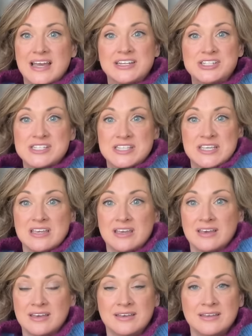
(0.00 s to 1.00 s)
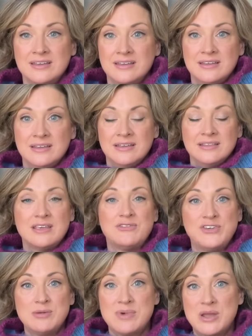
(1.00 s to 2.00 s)
I just think they
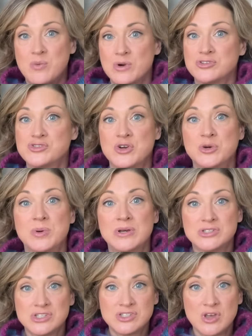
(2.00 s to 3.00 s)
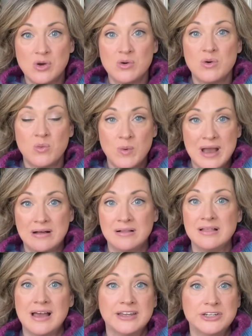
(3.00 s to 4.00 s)
fit my wardrobe so
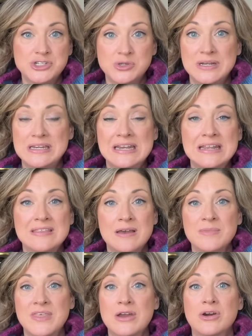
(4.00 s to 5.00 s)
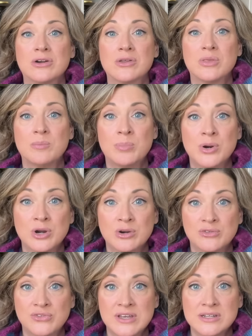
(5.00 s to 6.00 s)
well. I enjoy knitting them. They are the
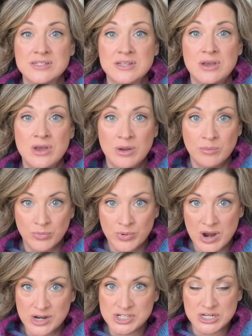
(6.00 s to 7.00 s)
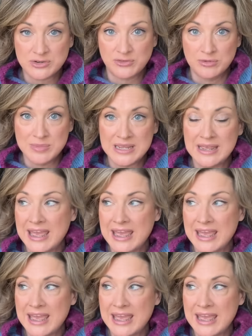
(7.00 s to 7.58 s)
perfect project for me.